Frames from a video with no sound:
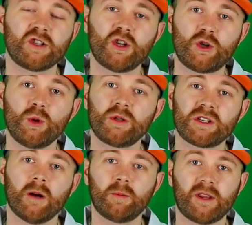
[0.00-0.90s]
to do
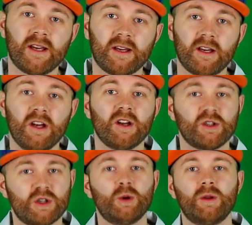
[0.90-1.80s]
something
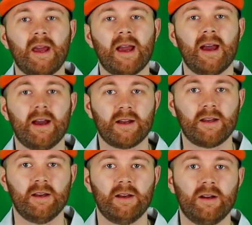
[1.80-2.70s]
to the egg